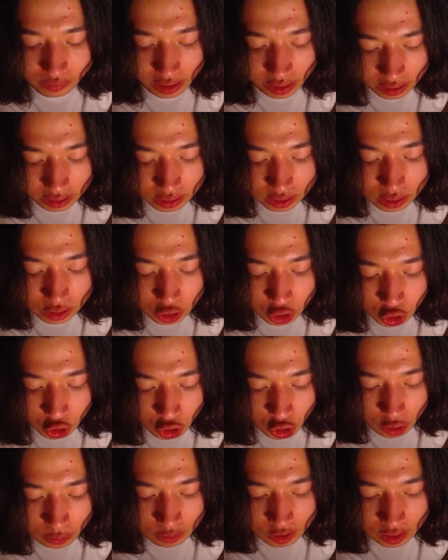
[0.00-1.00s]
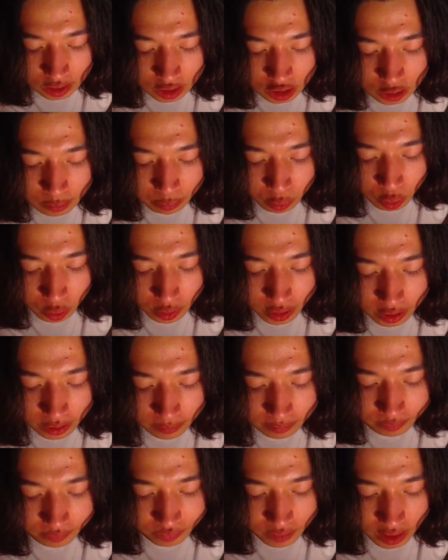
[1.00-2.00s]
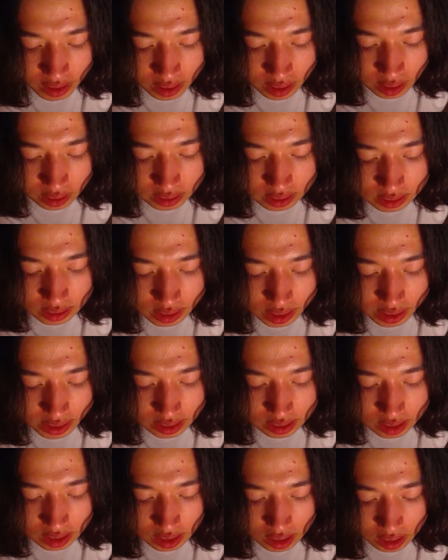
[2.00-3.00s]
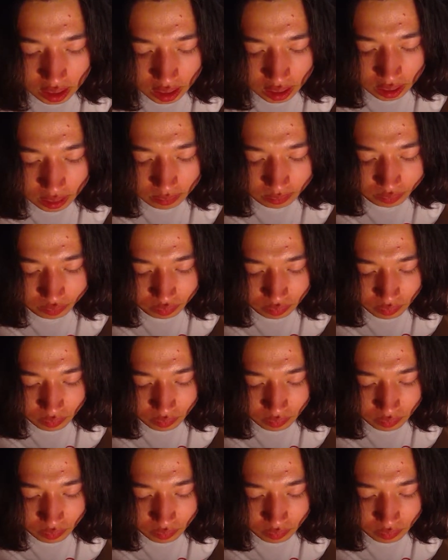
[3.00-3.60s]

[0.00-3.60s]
It's assumed at this point in our society that